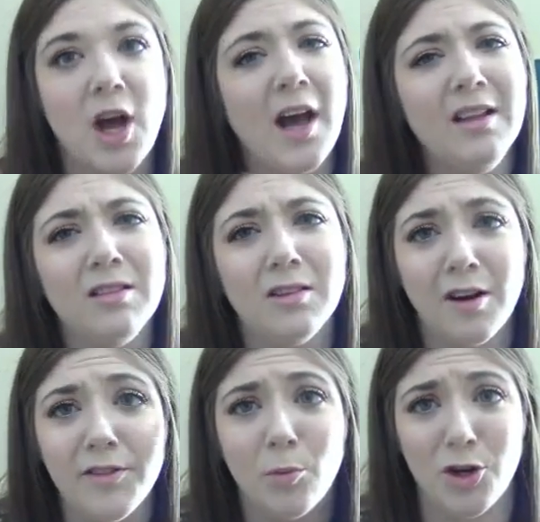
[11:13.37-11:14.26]
I
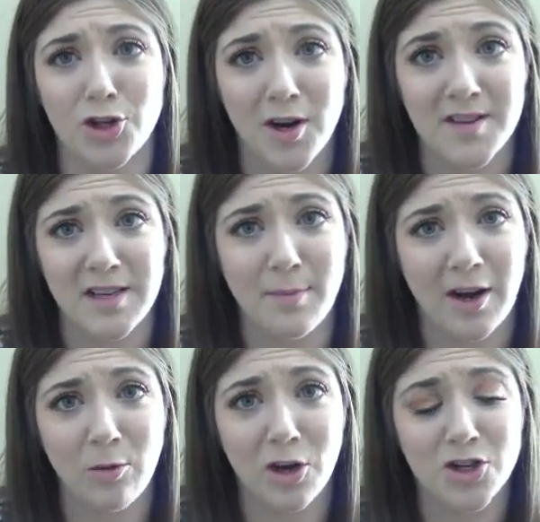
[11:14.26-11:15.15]
love the moisturizing
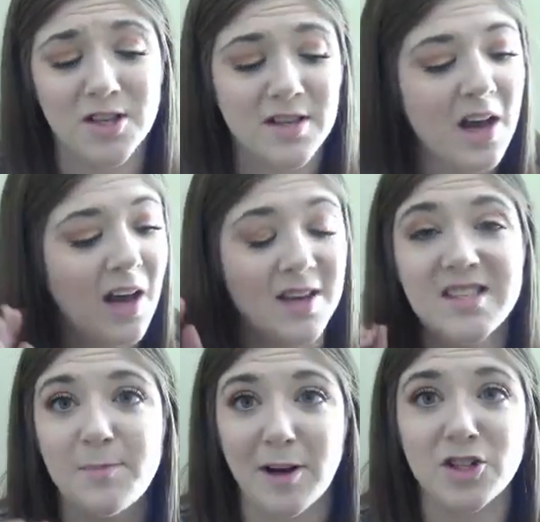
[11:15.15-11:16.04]
body washes,
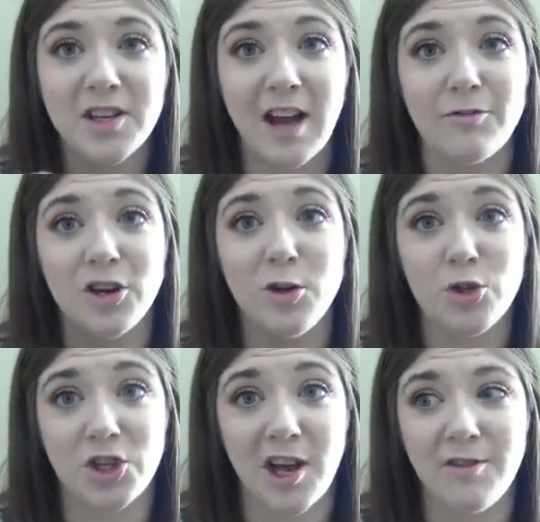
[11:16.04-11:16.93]
especially after you
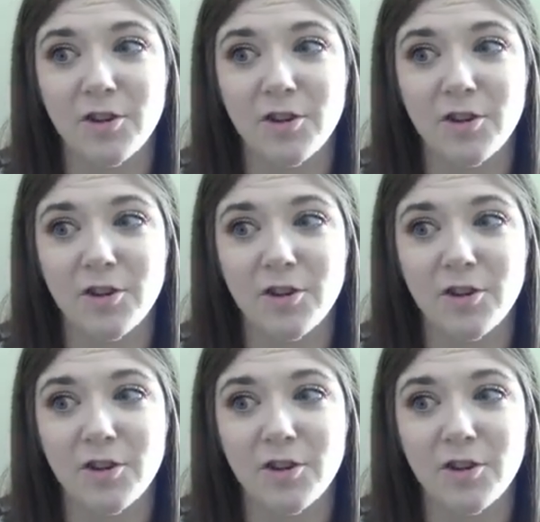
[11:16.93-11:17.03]
shave.